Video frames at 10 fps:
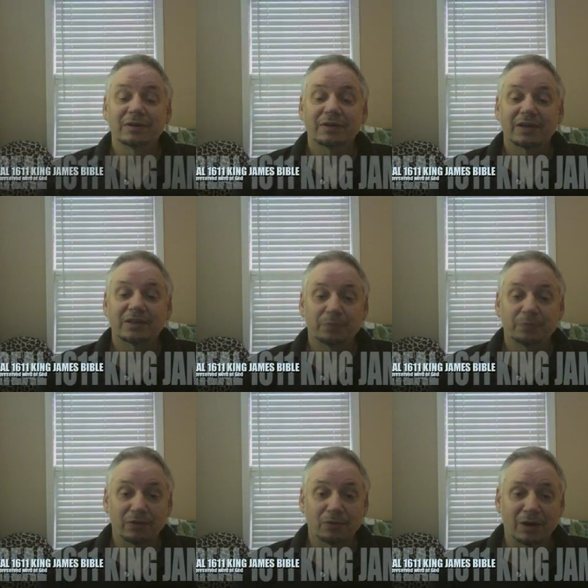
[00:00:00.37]
It's
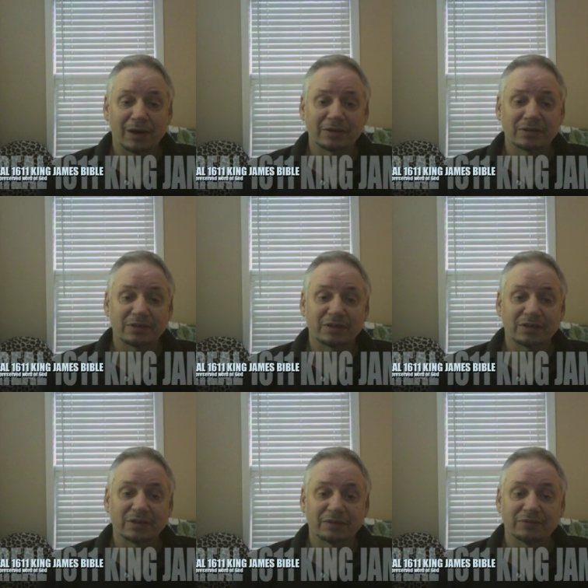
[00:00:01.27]
been a while
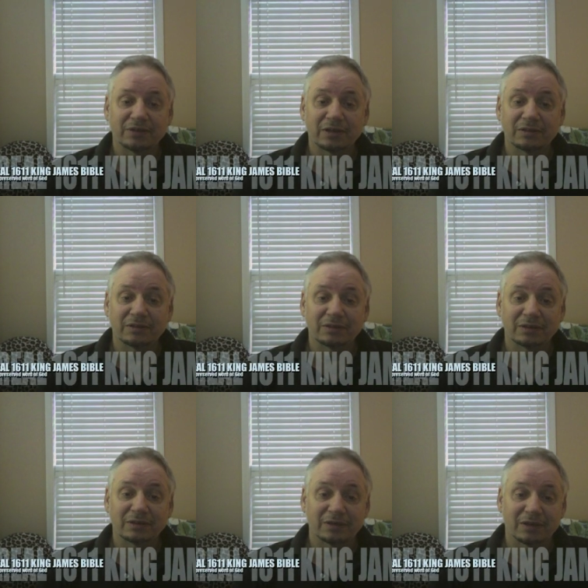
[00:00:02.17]
since I've
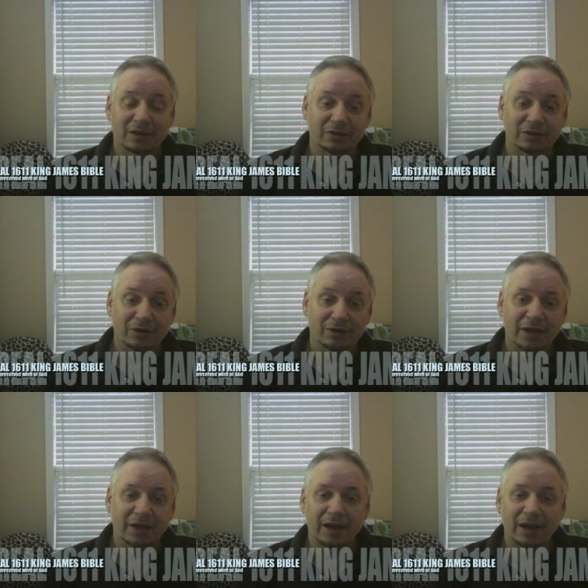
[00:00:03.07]
done an on
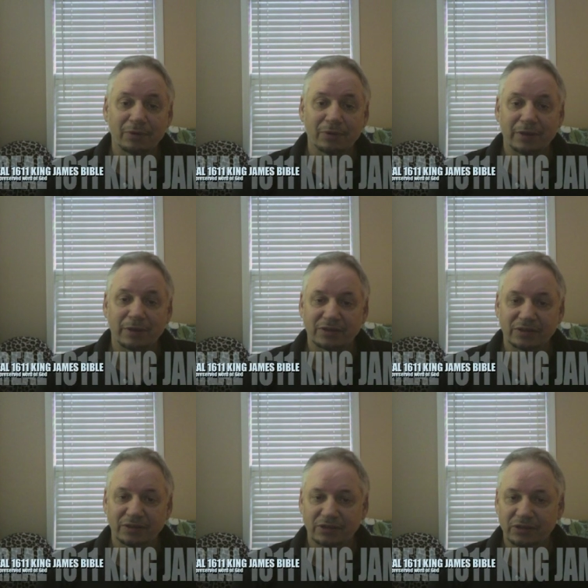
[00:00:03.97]
camera
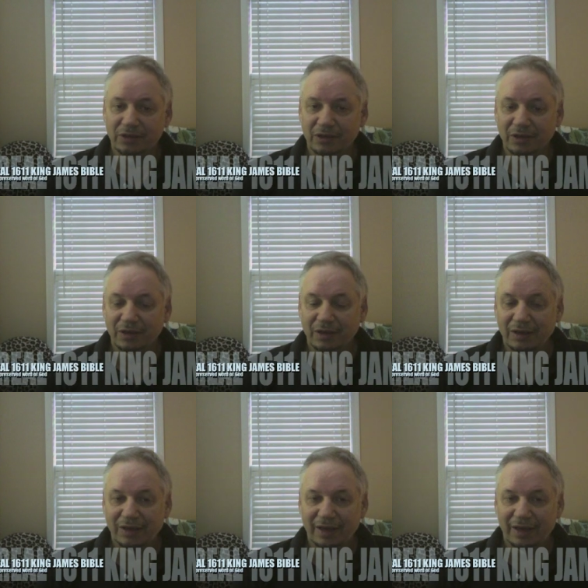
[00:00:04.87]
message,
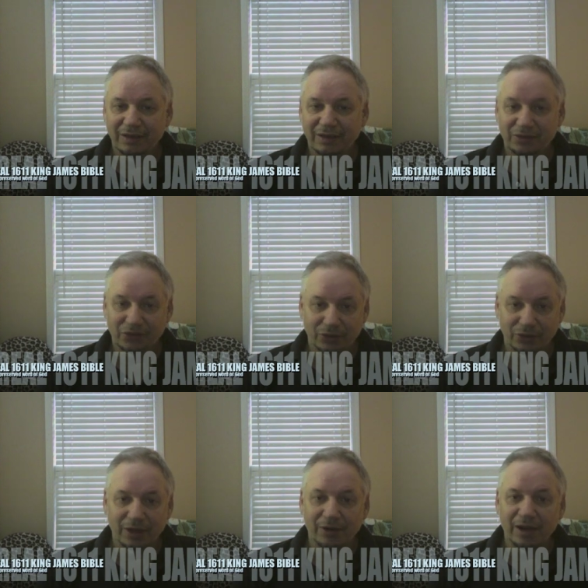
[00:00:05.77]
and so
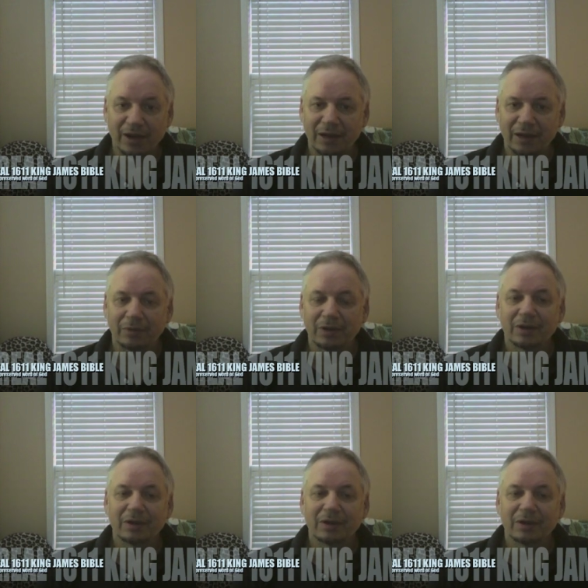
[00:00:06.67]
here I am.